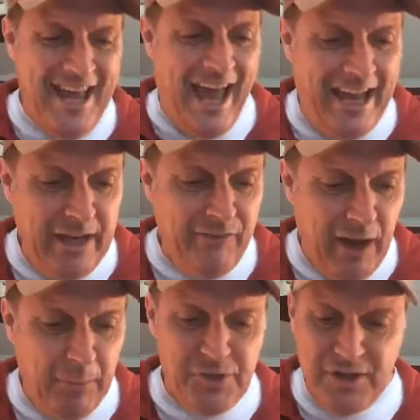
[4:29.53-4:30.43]

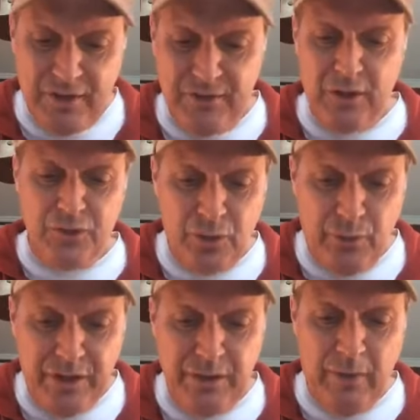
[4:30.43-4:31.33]
85% of those who
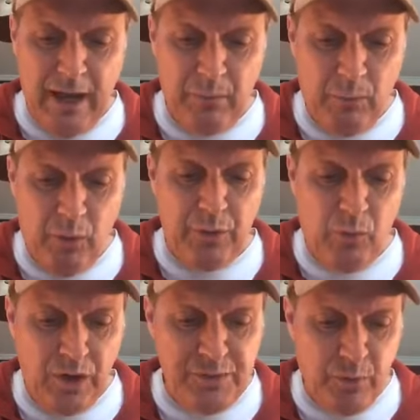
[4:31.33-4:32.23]
read the Bible more than
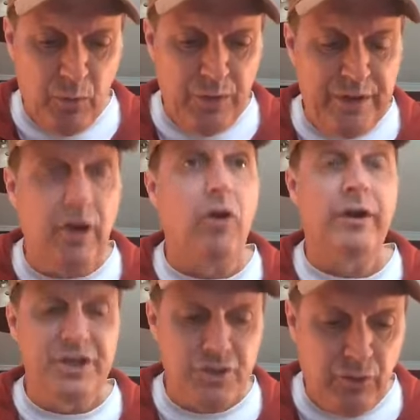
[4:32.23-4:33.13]
once per week are
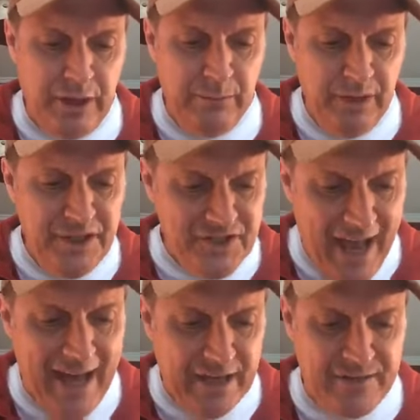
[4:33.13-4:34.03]
extremely
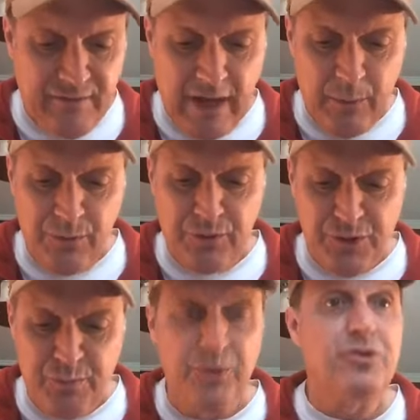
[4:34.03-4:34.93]
satisfied with their
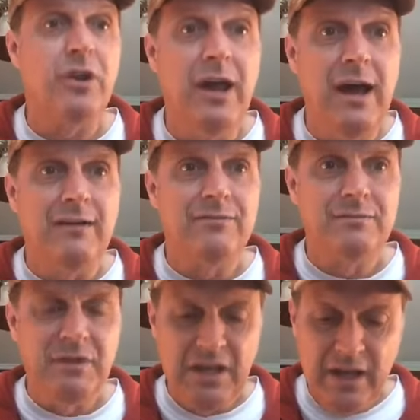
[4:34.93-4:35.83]
spiritual life.
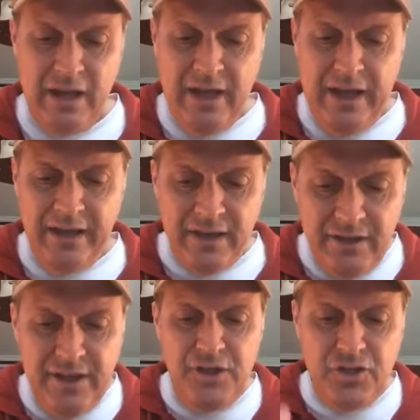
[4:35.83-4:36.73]
In
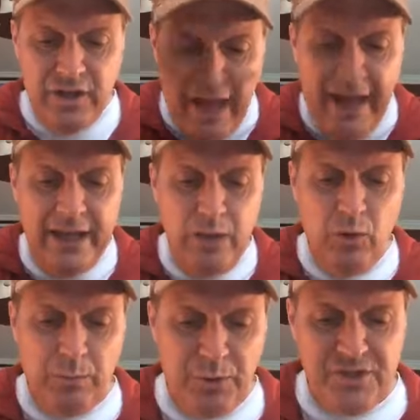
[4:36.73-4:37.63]
addition,
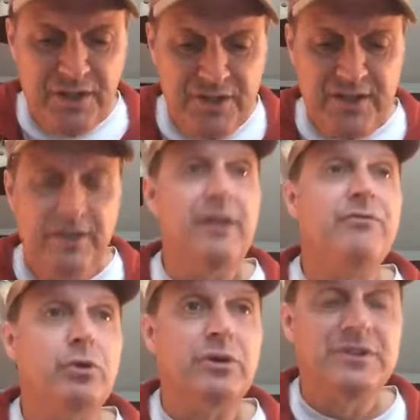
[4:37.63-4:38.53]
81% said they
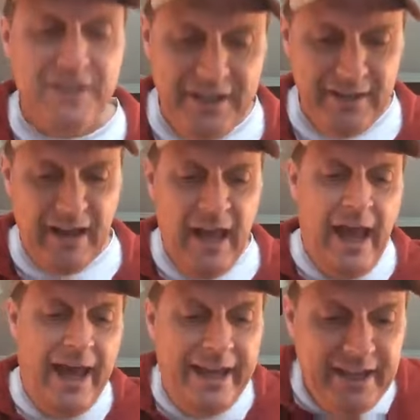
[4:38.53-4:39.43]
feel content,
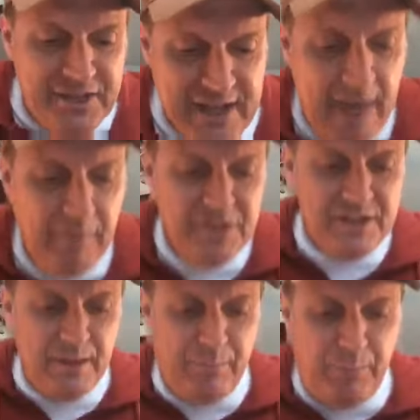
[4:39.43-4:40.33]

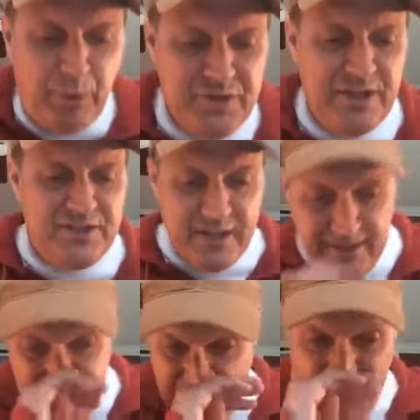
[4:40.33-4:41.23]
87% said
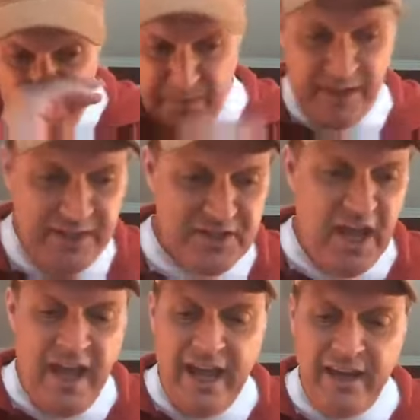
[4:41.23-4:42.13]
they are at peace,
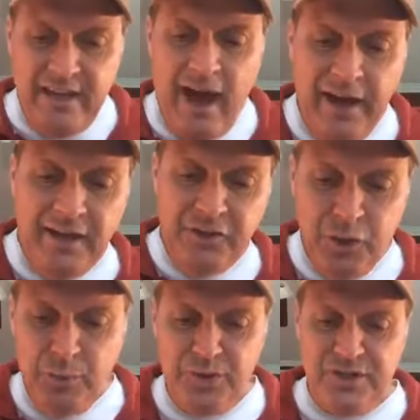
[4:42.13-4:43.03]
and
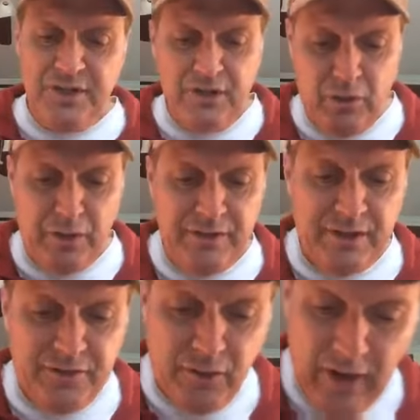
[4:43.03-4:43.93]
92% agreed
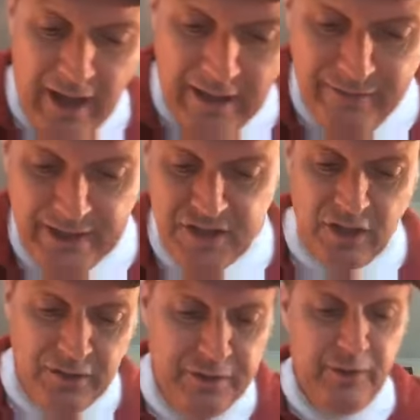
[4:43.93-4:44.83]
that their life has
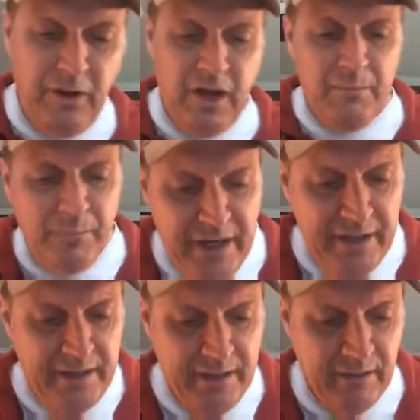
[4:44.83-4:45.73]
clear
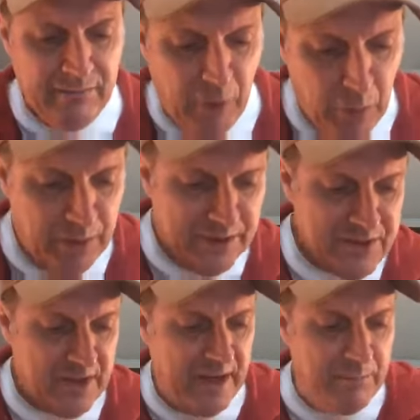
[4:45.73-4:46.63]
meaning,
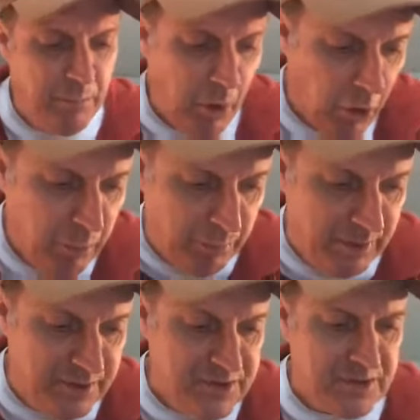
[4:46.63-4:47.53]
focus, and
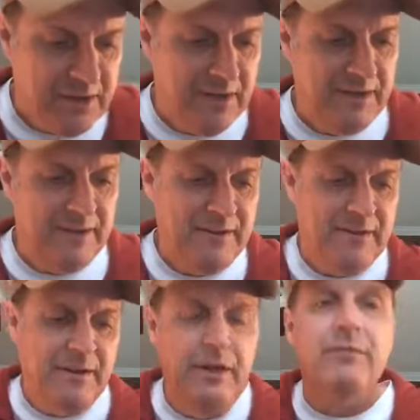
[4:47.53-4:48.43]
purpose
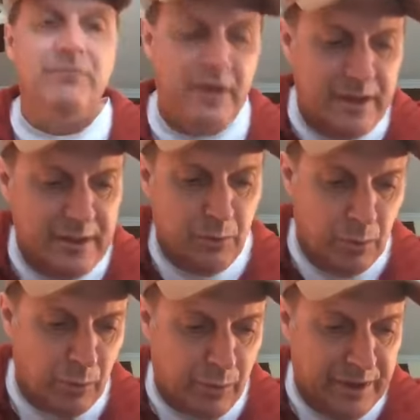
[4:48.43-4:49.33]
if they
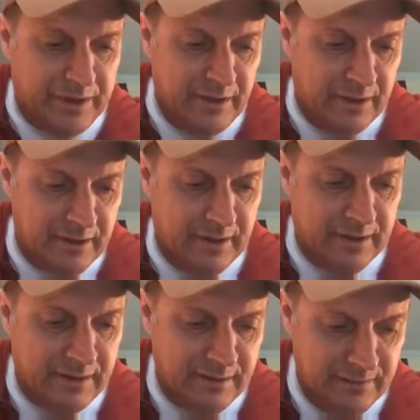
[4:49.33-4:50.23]
will read
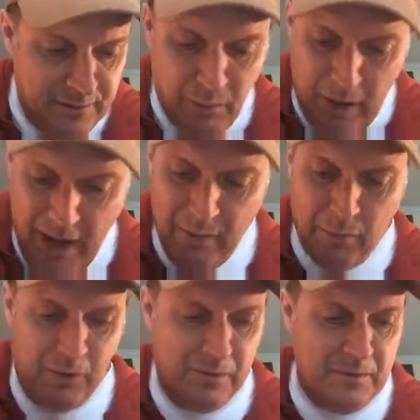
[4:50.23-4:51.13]
uh, their Bible.